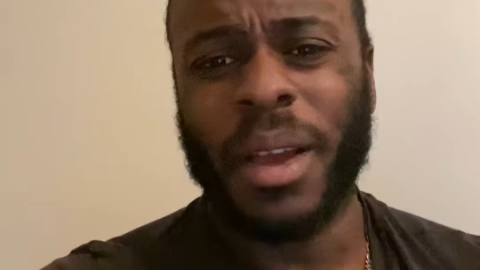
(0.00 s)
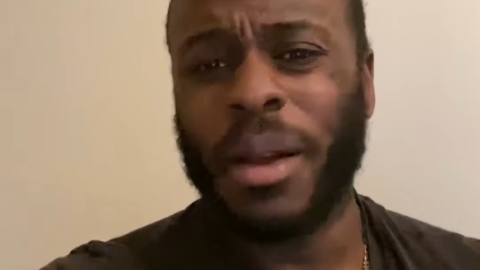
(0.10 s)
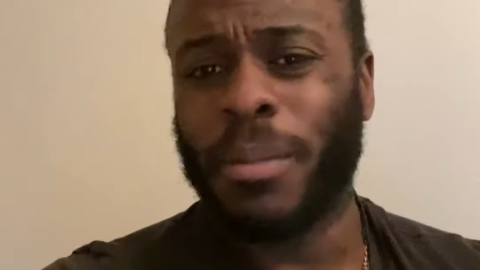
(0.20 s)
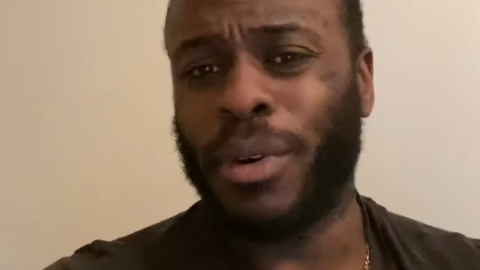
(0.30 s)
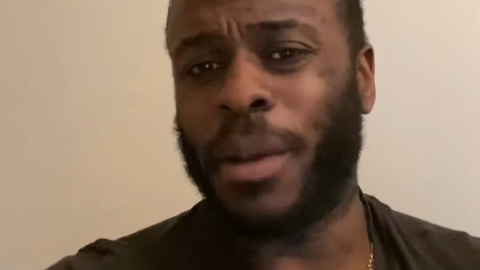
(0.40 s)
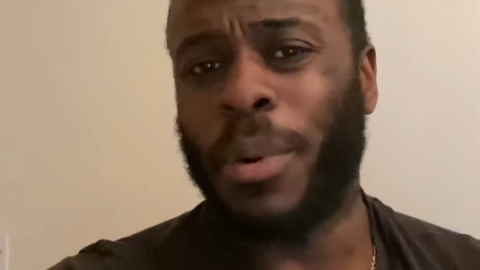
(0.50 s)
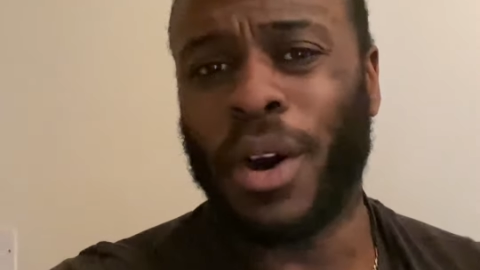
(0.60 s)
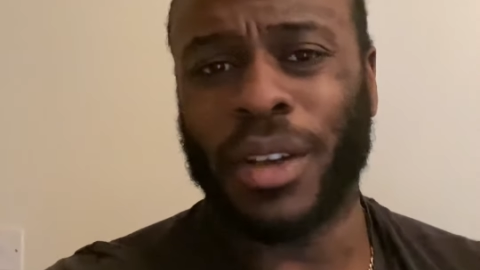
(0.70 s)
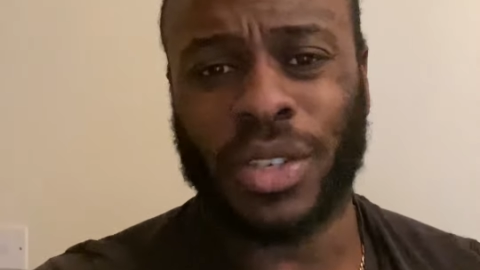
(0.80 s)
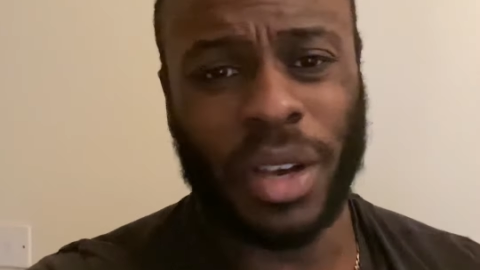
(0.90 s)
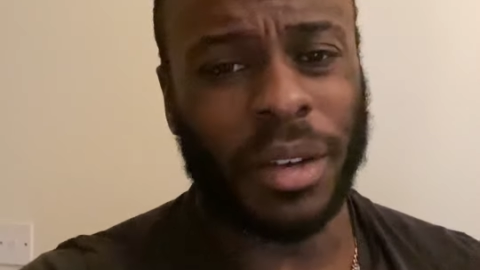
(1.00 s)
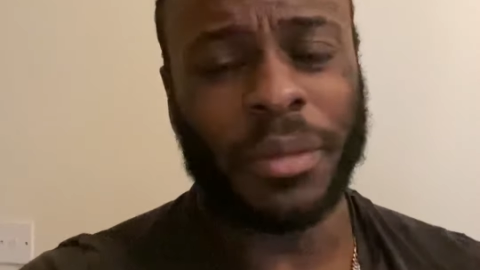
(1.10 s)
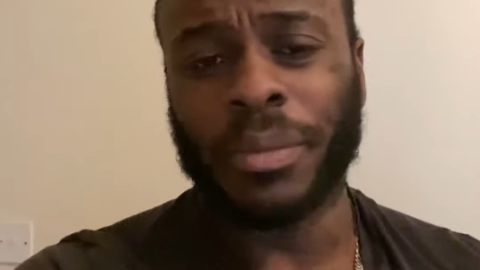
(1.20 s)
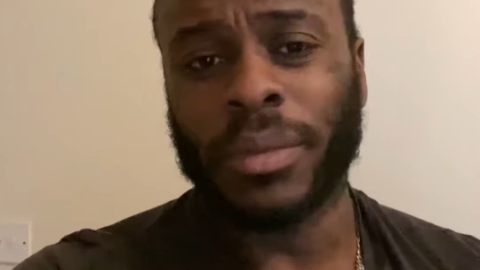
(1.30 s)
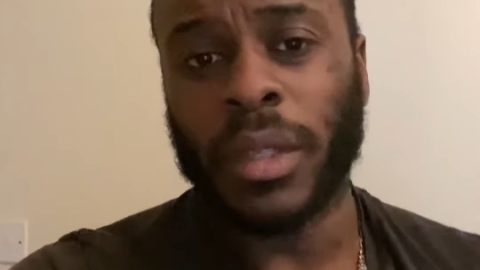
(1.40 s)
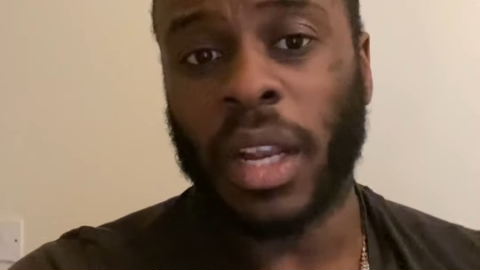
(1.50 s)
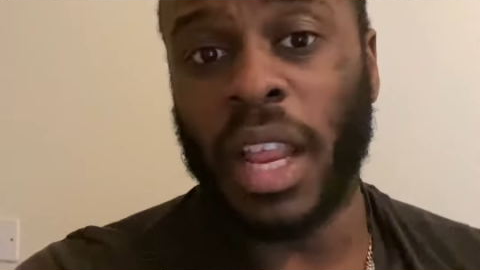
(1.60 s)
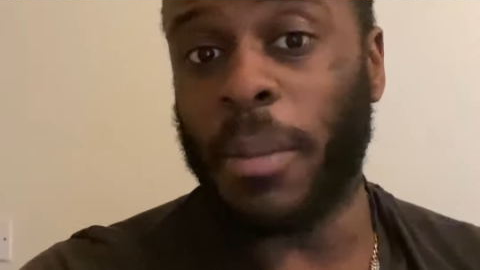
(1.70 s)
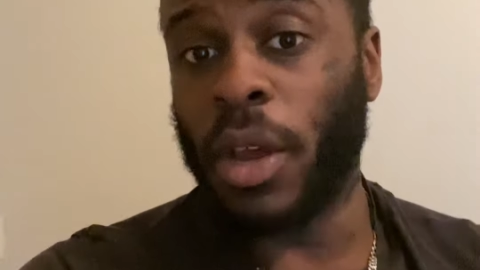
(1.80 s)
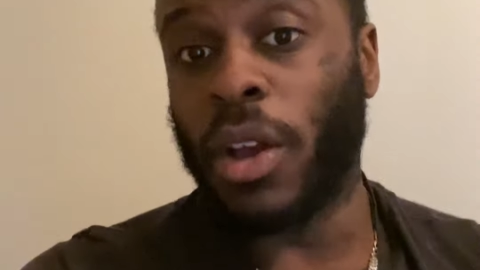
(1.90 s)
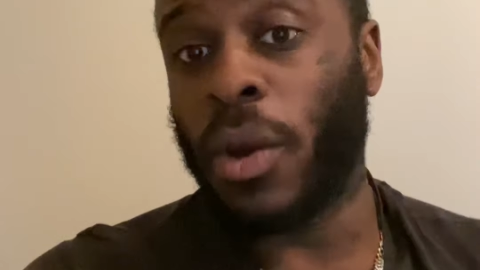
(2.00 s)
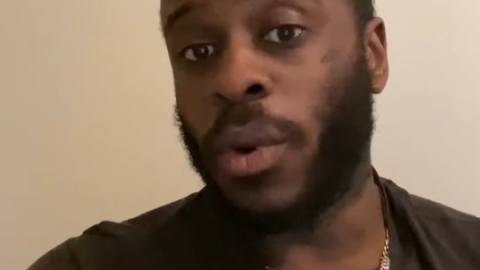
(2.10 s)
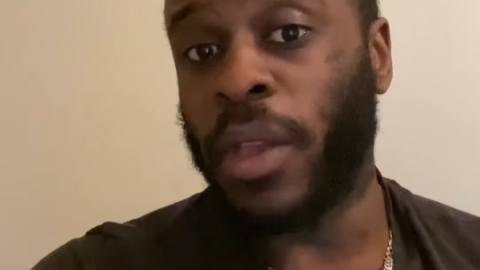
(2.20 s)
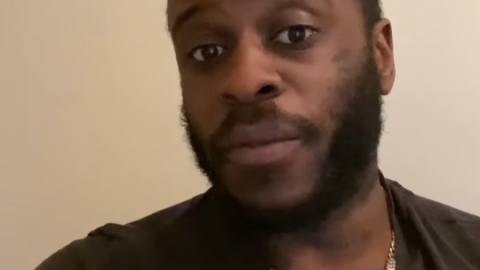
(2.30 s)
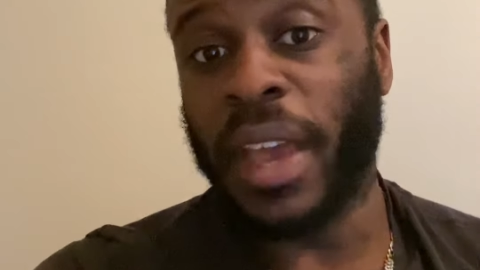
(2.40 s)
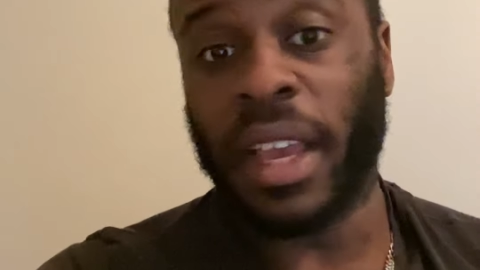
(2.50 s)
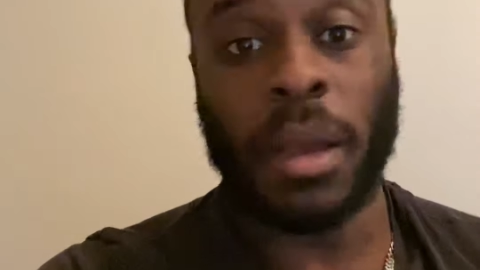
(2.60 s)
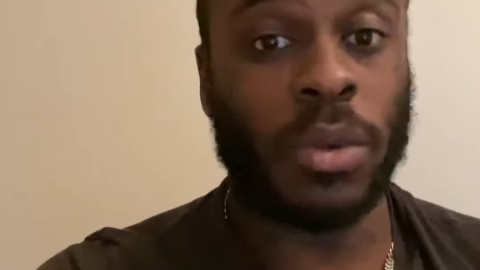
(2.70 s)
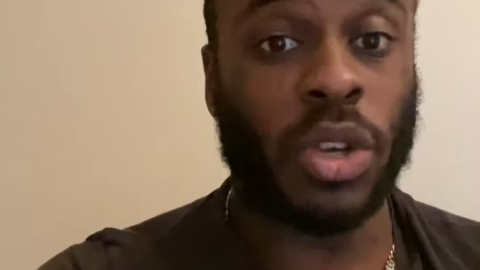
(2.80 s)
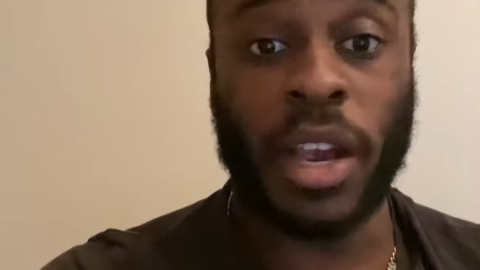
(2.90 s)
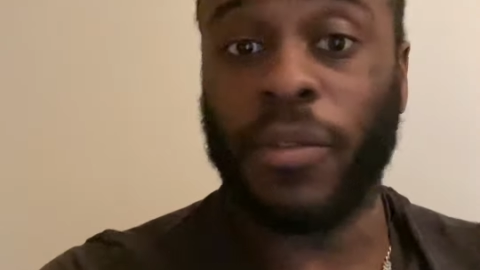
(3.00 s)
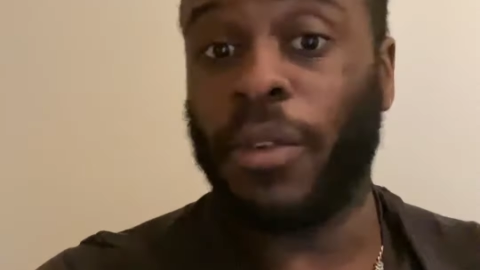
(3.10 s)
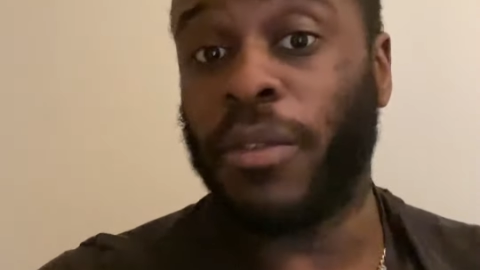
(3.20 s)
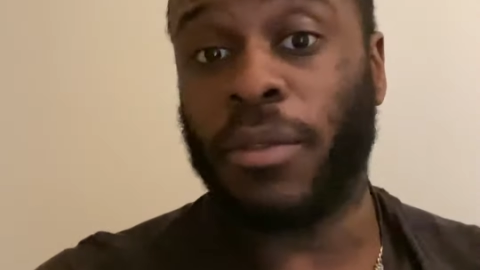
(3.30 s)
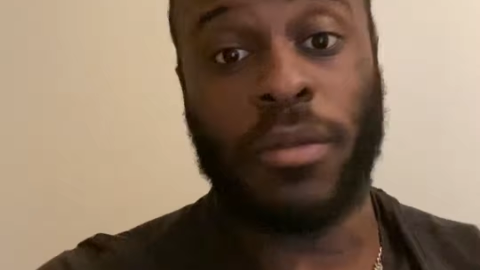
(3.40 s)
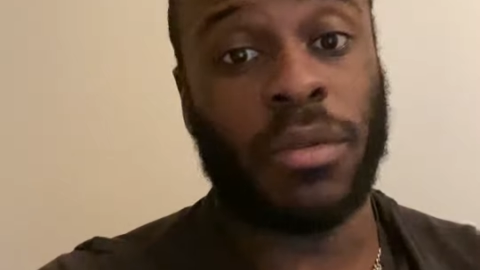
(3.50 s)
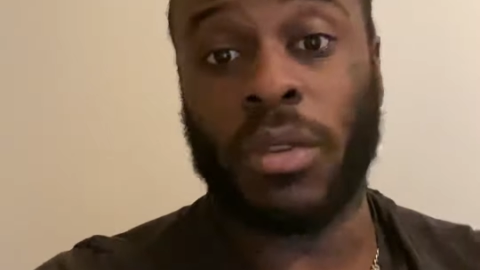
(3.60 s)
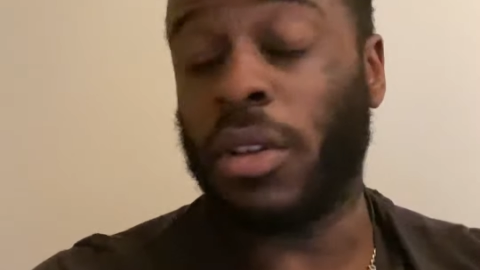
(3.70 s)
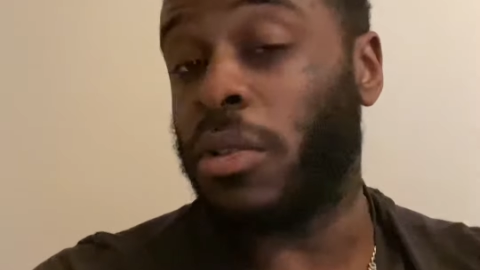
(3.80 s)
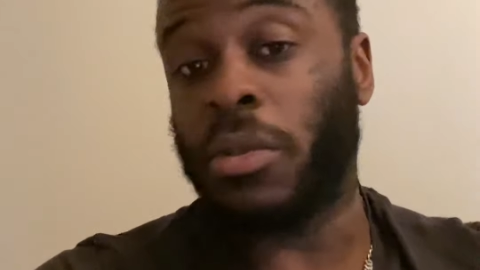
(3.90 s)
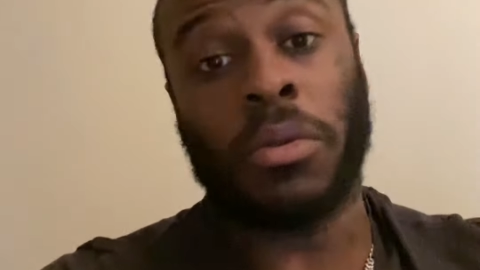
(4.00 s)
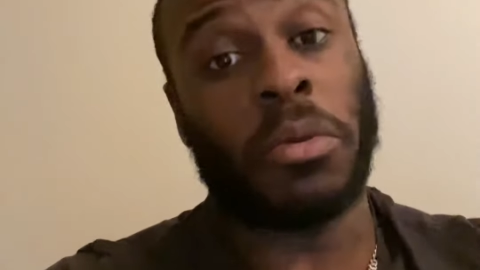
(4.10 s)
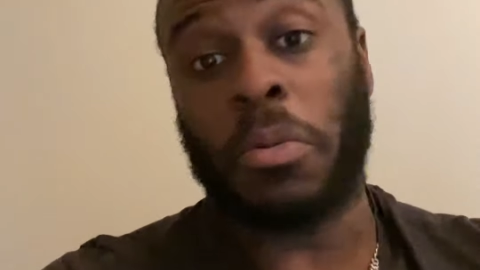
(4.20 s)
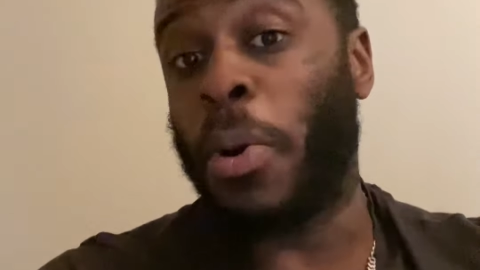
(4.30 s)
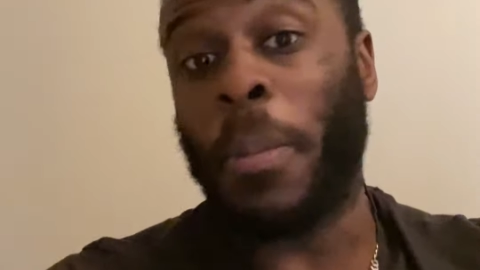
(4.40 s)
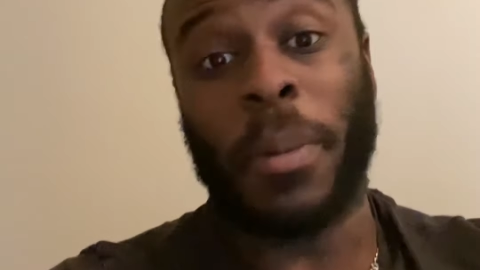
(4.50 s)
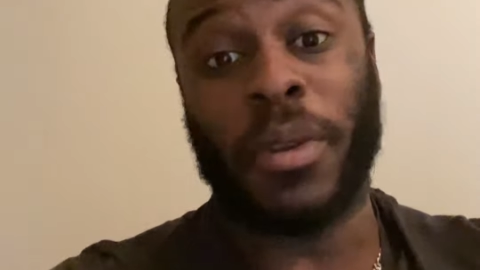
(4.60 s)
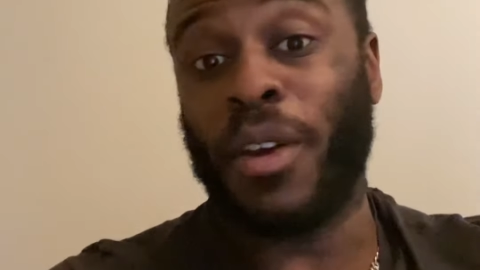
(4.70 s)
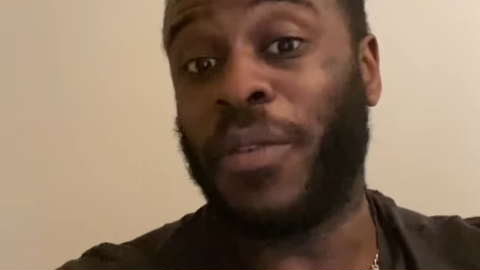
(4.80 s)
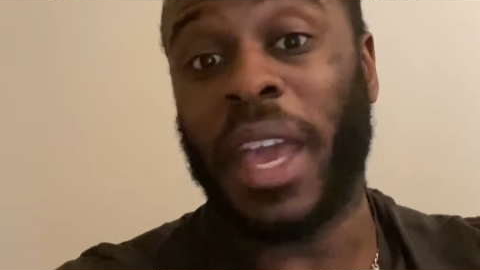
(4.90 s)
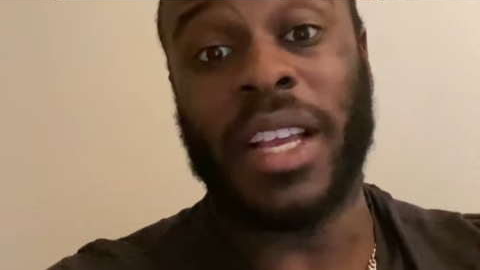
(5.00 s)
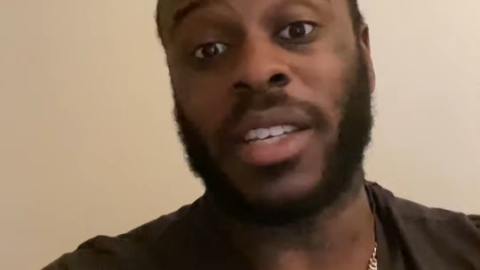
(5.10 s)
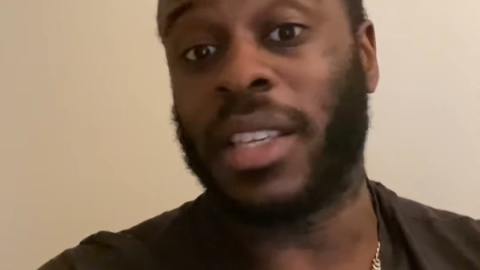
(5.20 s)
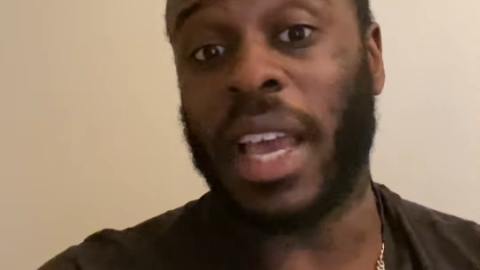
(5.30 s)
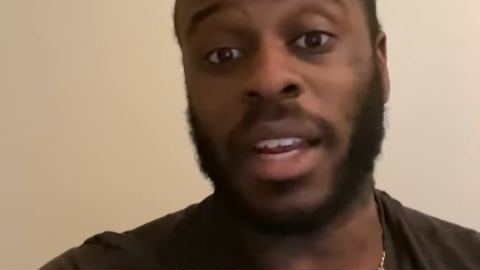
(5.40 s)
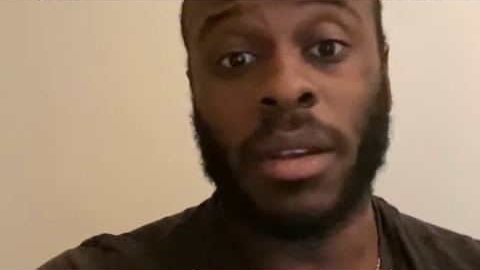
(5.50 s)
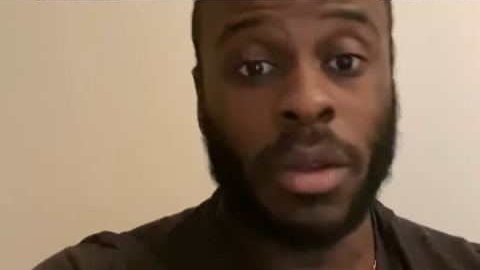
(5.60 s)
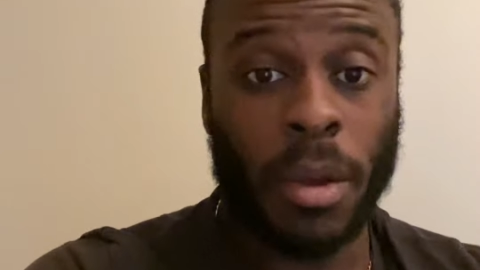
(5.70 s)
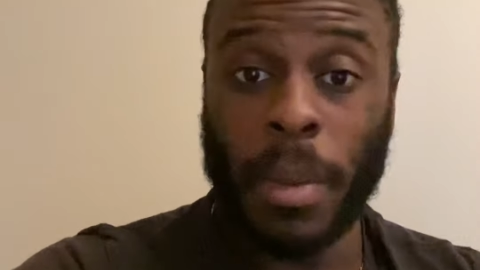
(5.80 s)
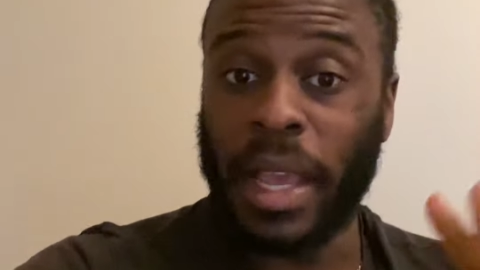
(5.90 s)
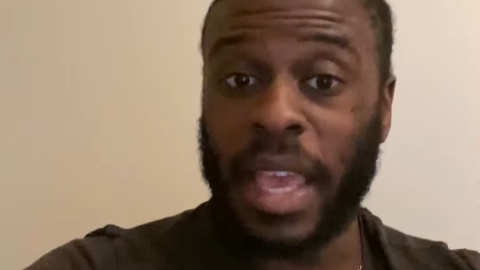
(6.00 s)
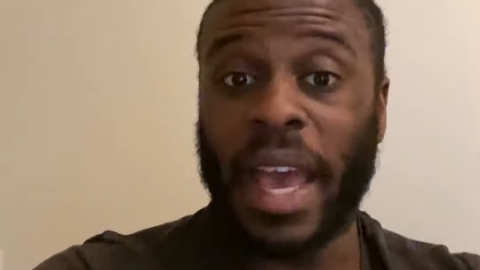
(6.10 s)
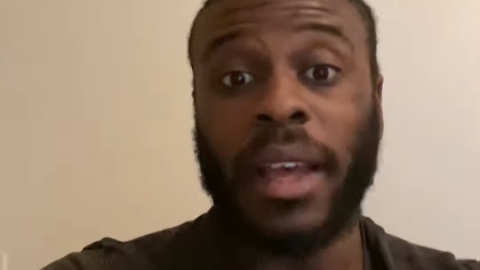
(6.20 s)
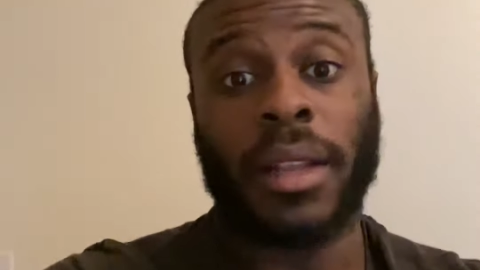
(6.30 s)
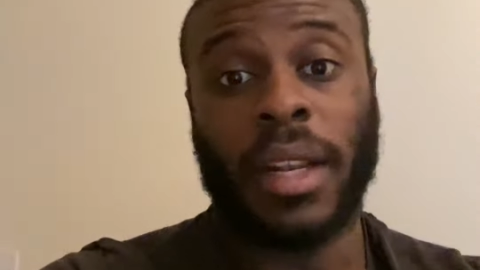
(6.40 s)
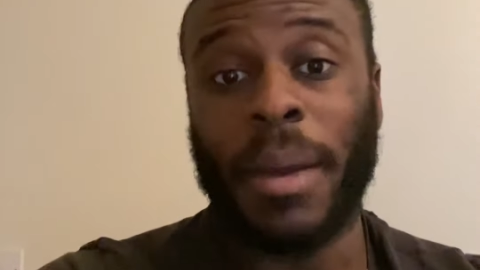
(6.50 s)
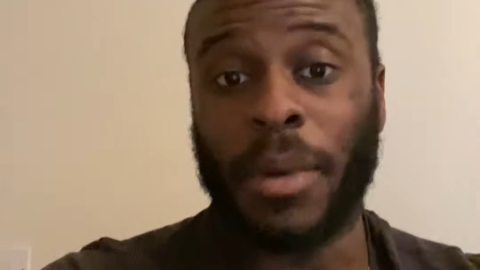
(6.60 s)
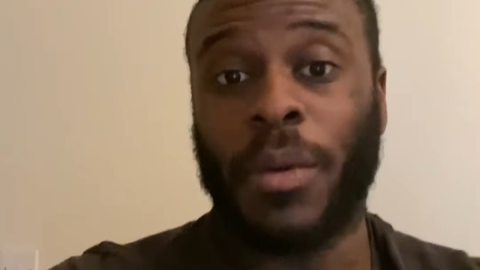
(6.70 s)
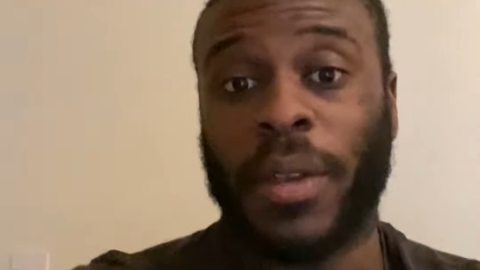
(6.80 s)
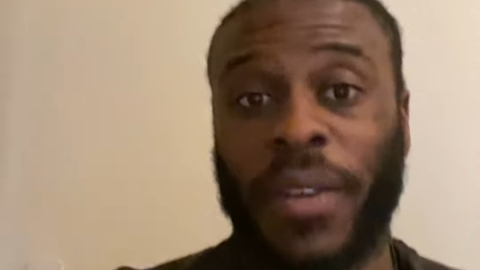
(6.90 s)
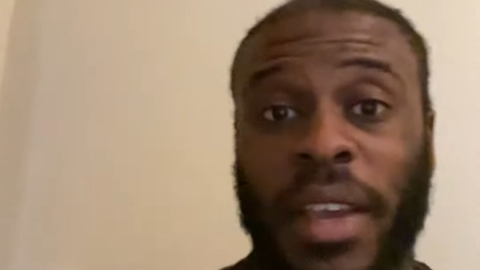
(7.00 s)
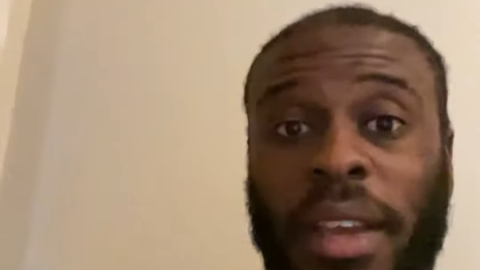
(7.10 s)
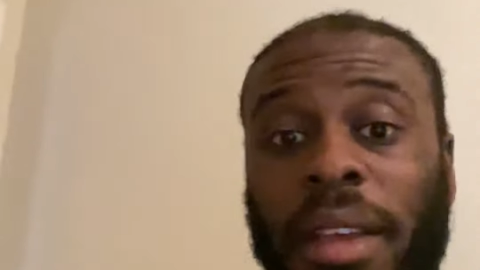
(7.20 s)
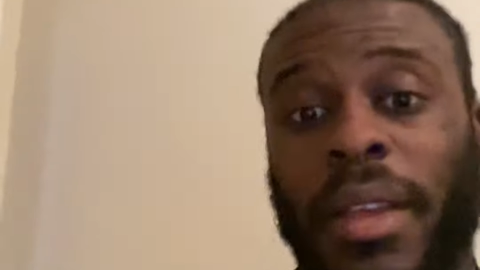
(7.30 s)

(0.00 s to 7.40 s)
Pretty poor. So let me know what you think. I'm sorry for popping up your notifications again. But yeah, let me know what you think.